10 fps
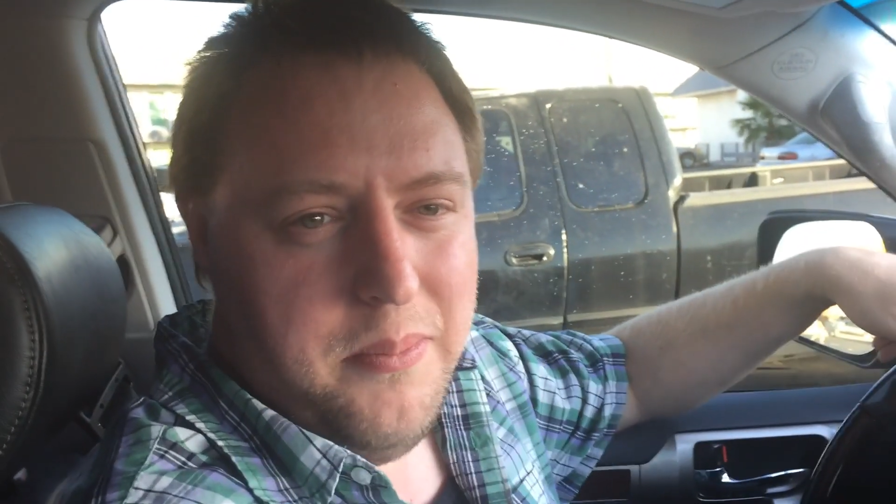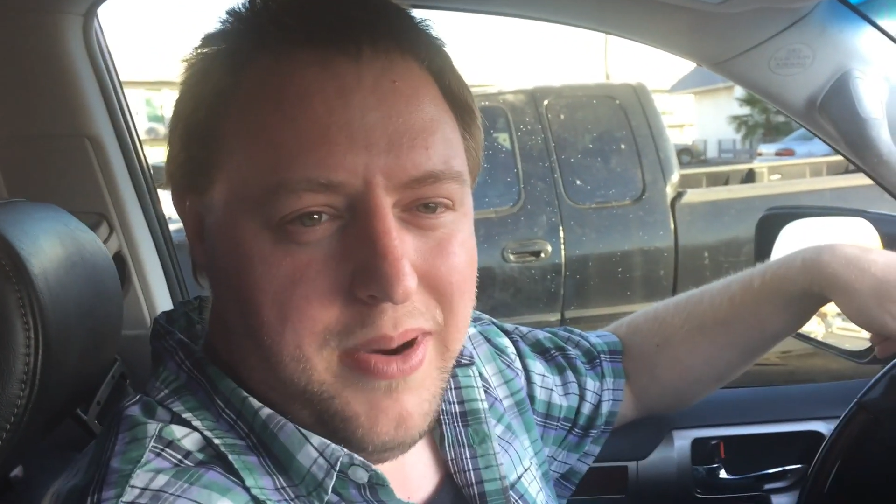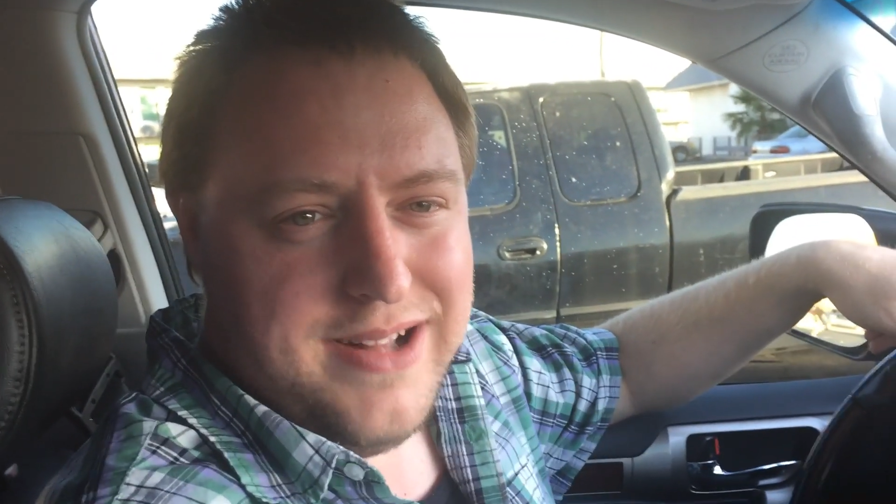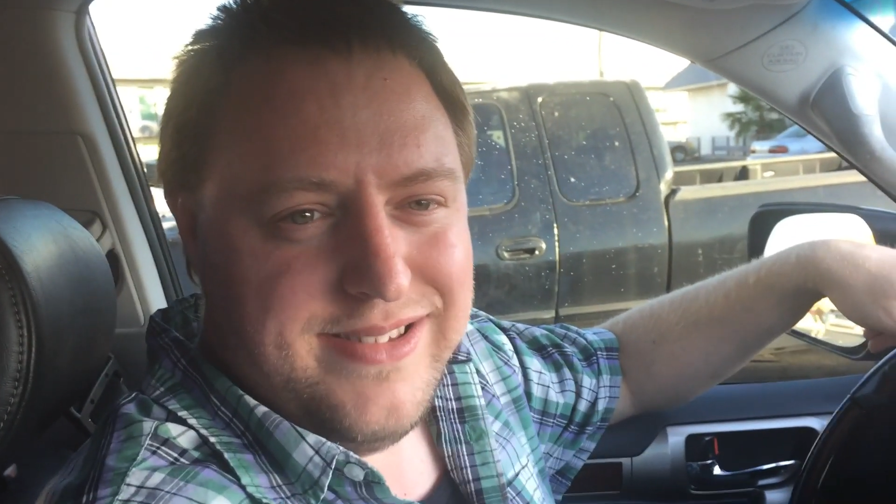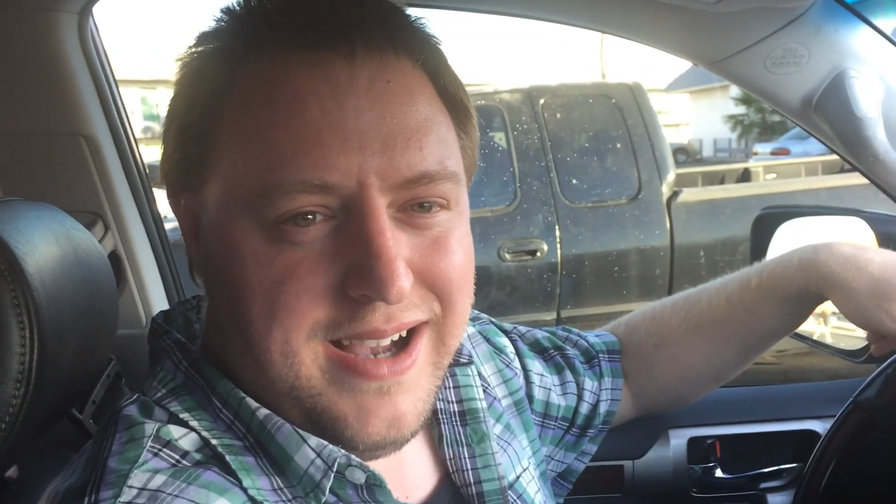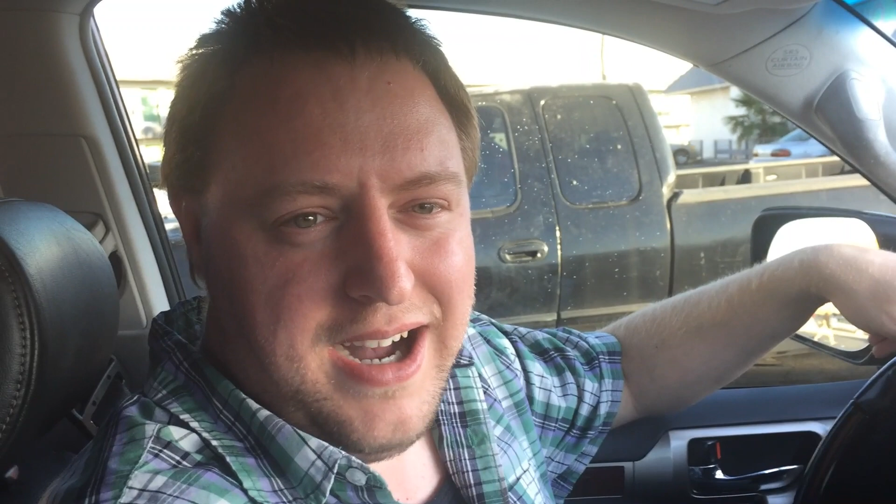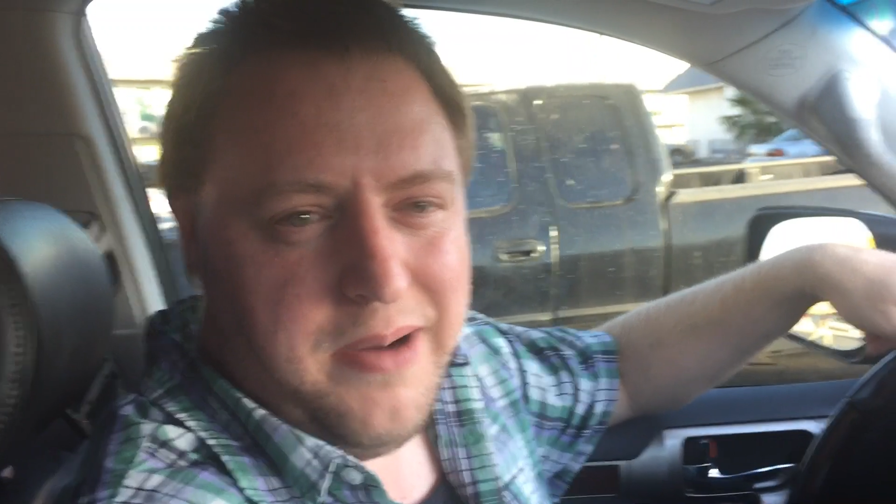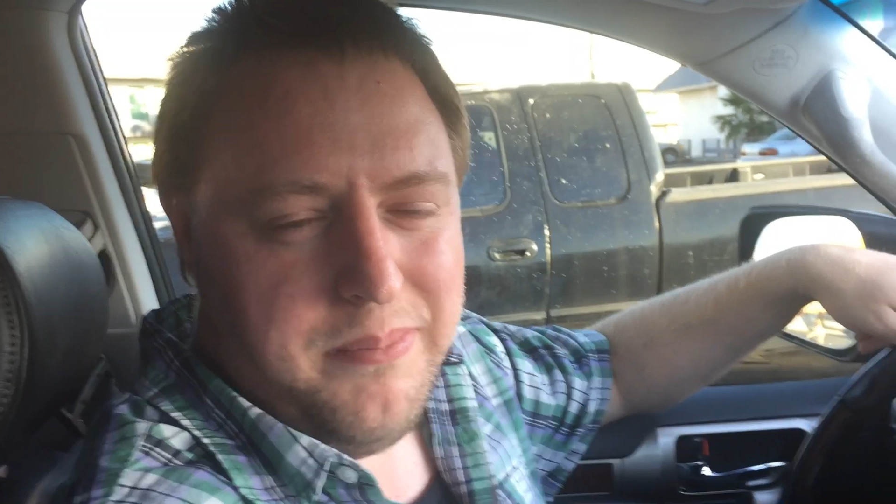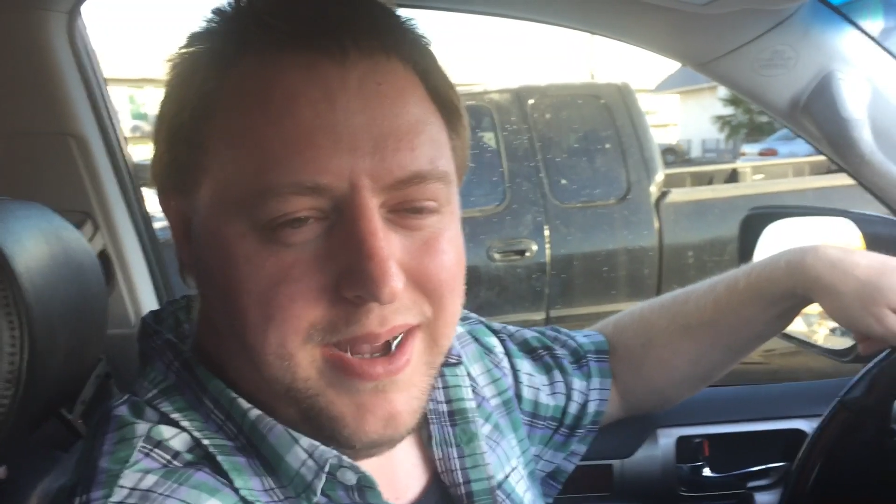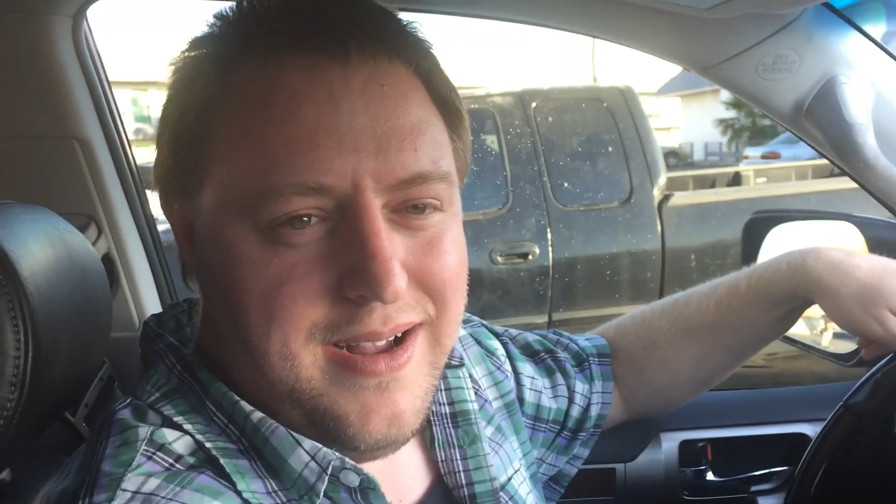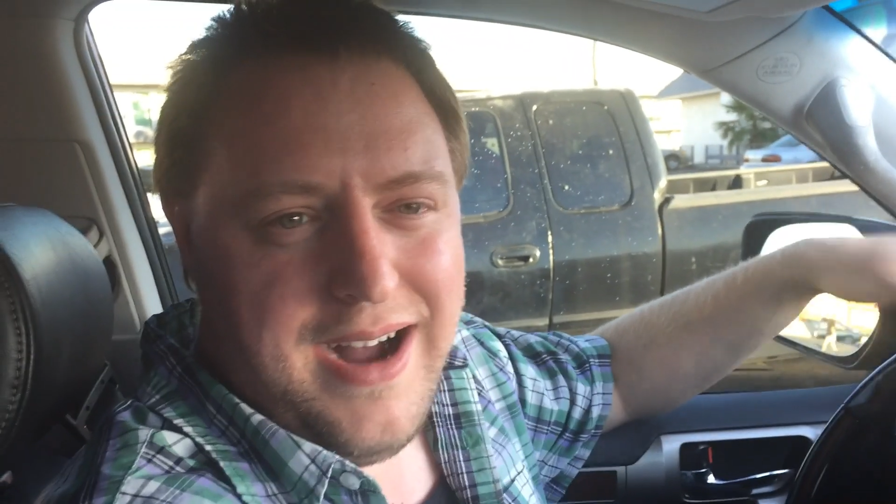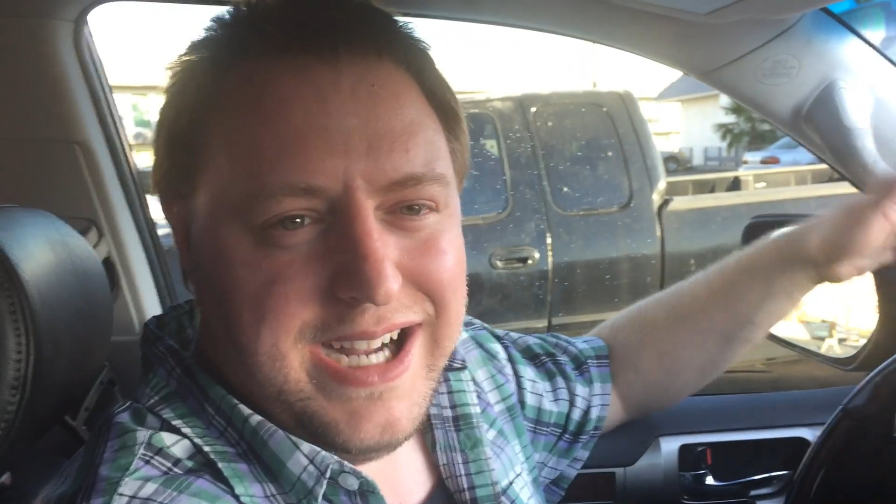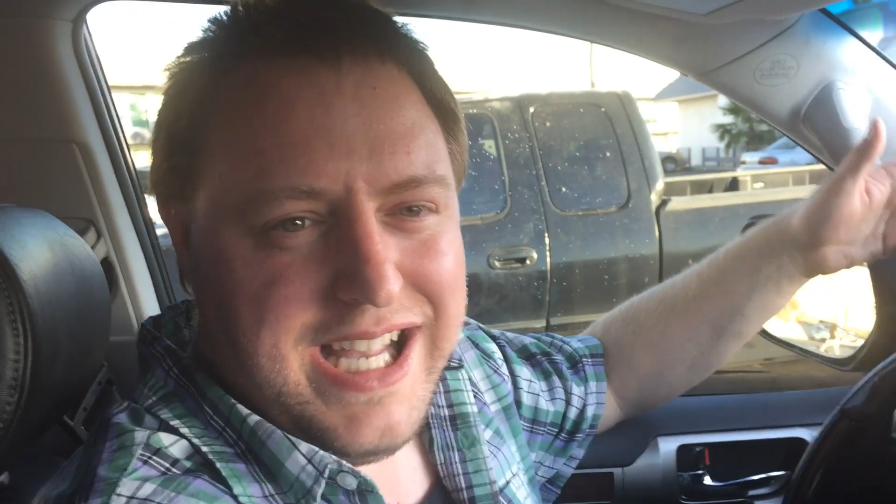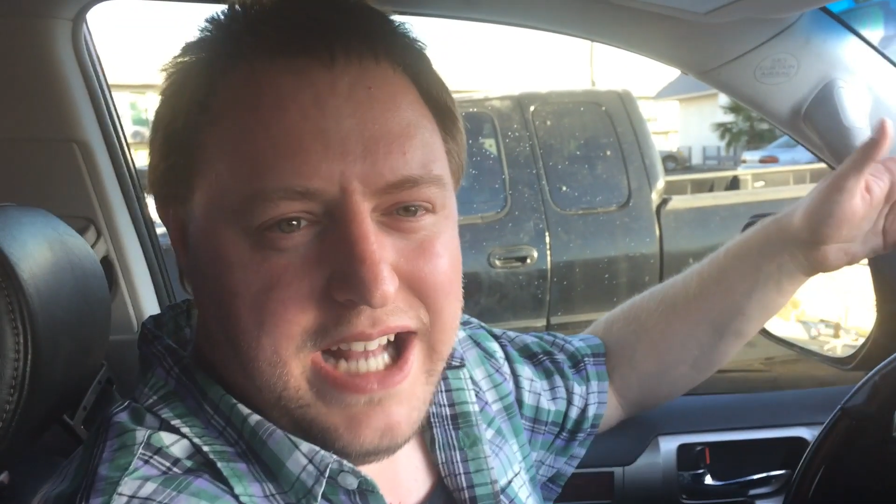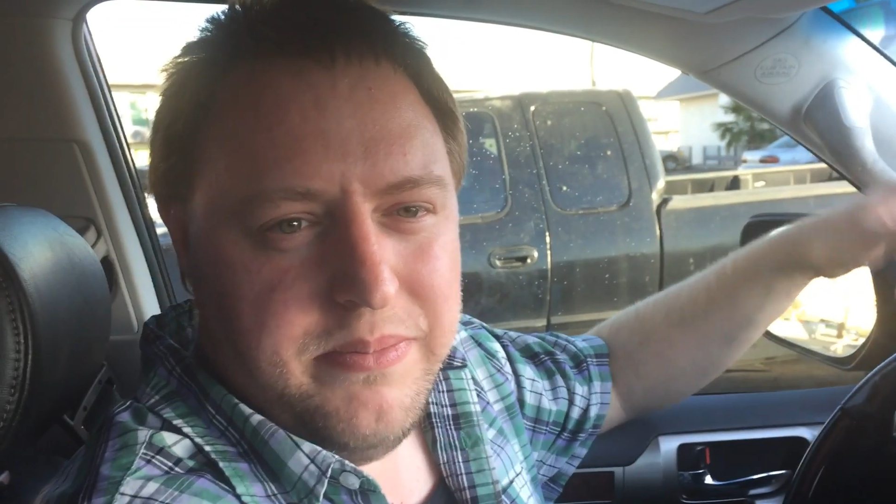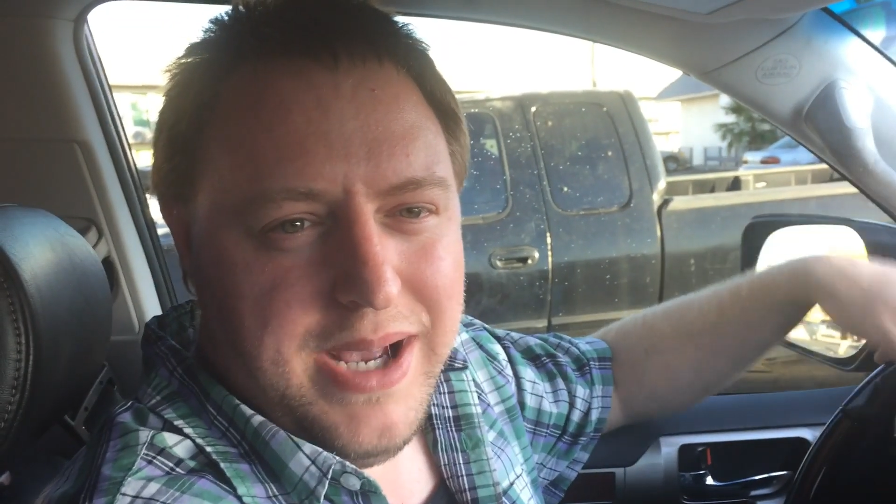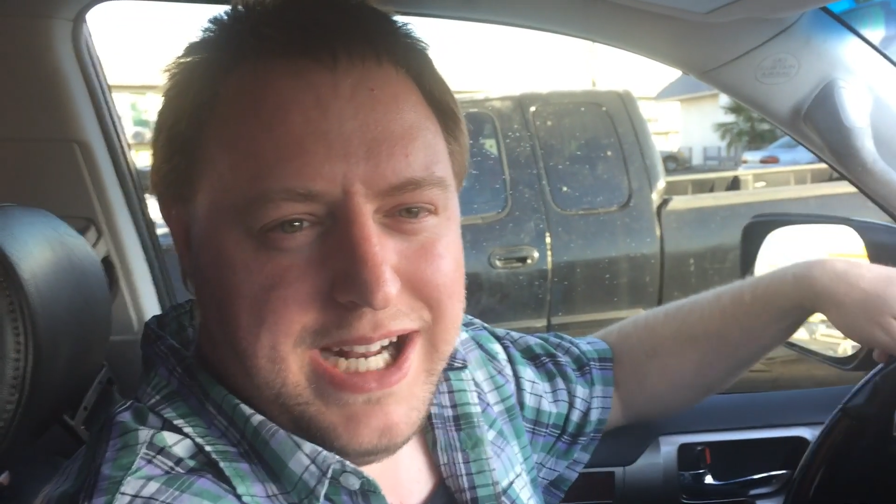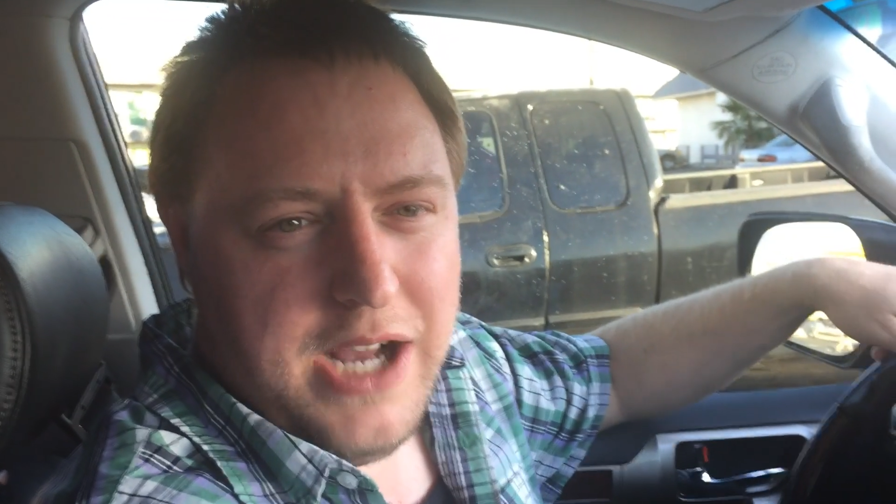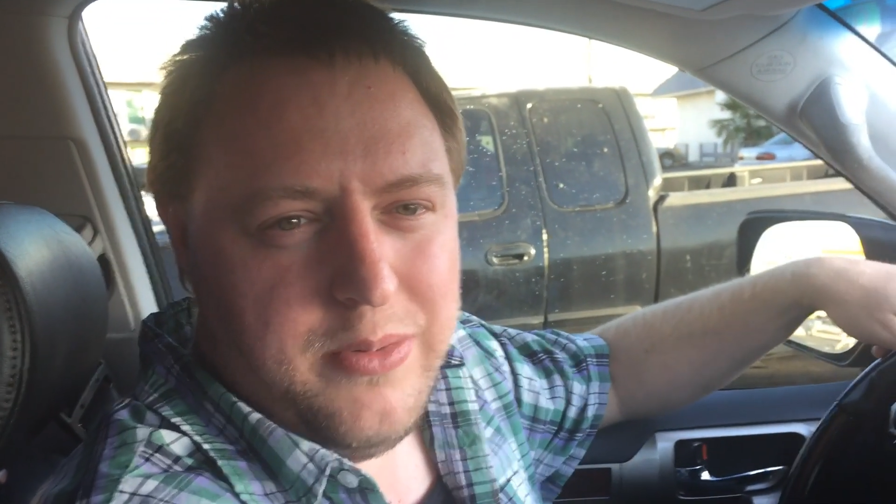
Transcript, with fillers: But um, again, man,